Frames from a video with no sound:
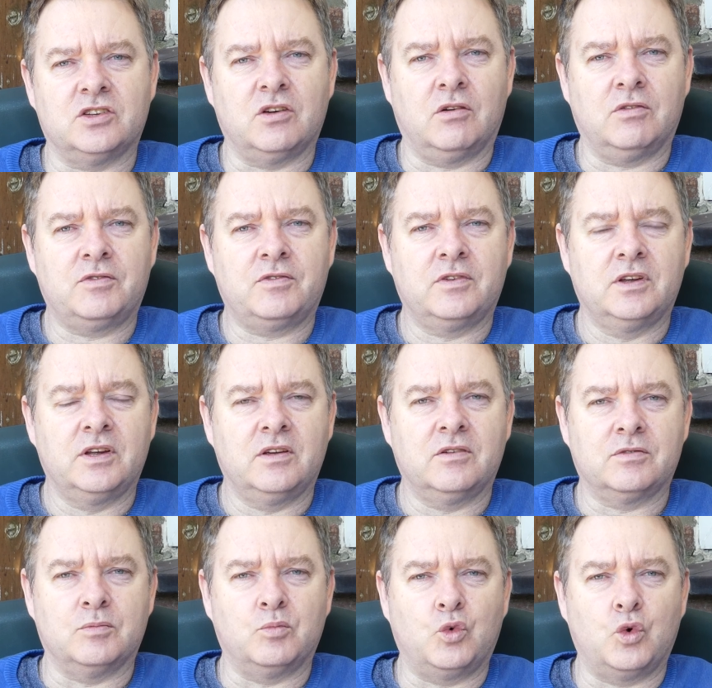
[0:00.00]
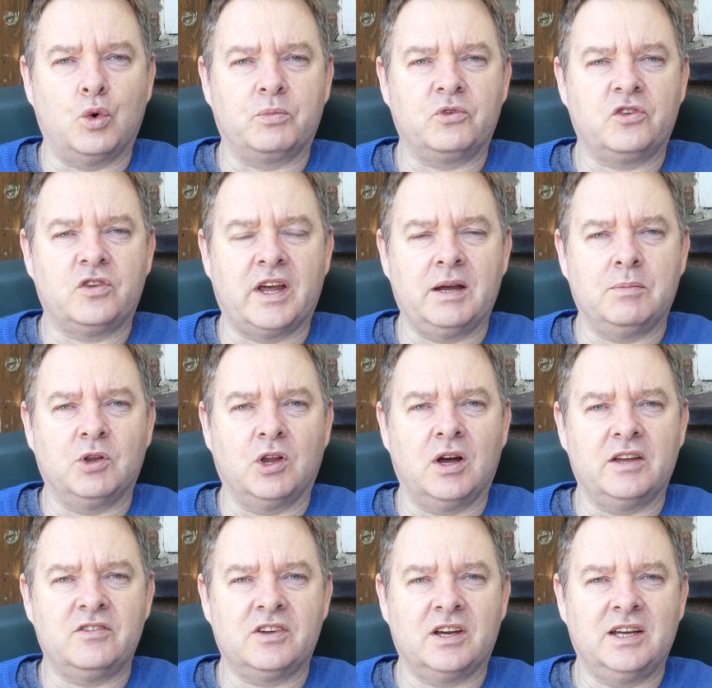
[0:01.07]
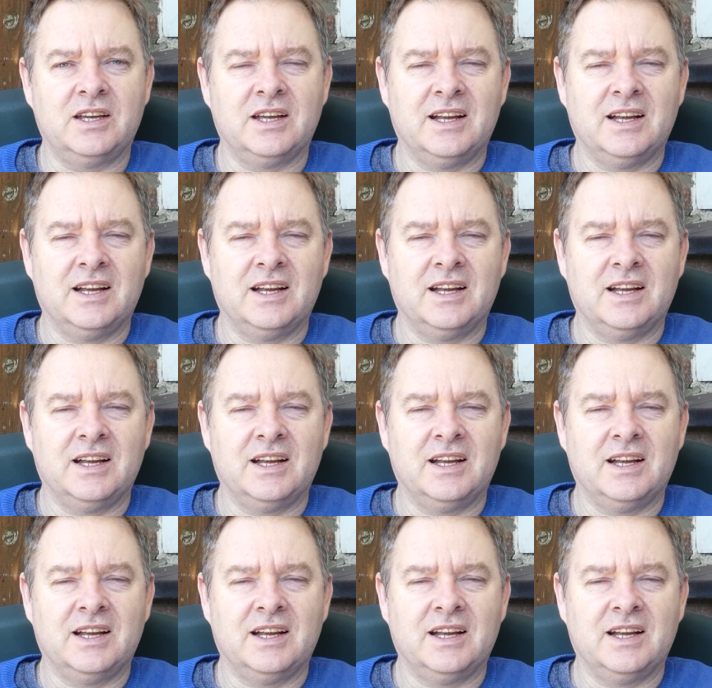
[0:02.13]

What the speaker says: off from Warp Stabilizer